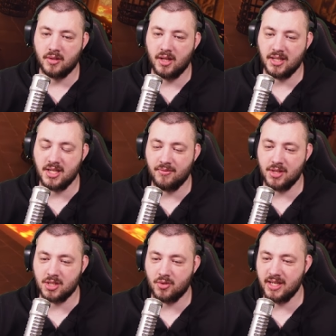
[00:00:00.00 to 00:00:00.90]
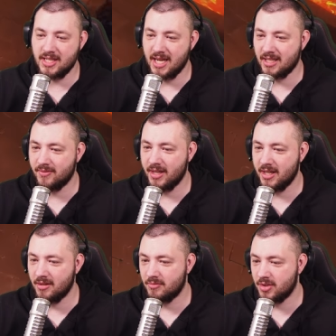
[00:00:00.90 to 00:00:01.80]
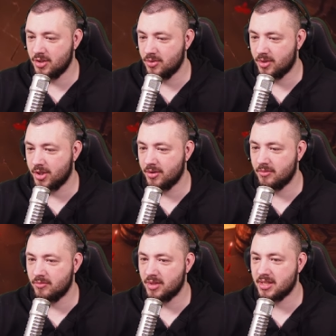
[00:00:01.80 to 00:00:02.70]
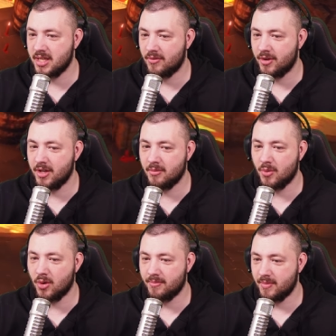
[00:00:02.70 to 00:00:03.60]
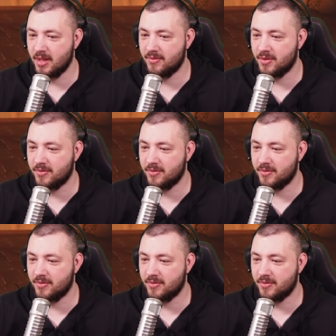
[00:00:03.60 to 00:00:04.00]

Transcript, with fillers: As you have this grace activated, you could discover here more if you